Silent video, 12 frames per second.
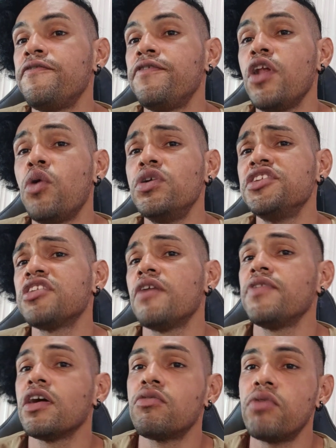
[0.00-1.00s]
floury
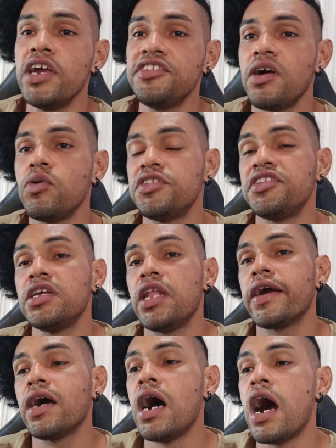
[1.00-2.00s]
stuff like rice, I would say
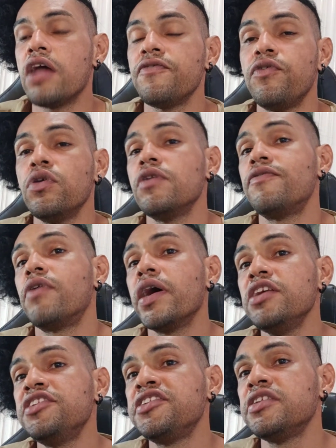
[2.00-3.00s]
like a handful of
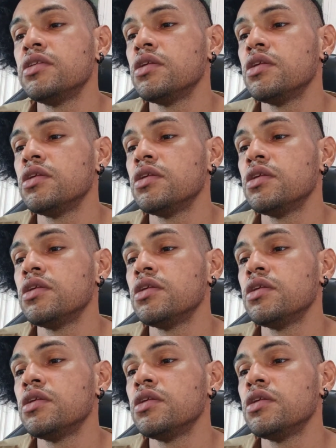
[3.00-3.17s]
rice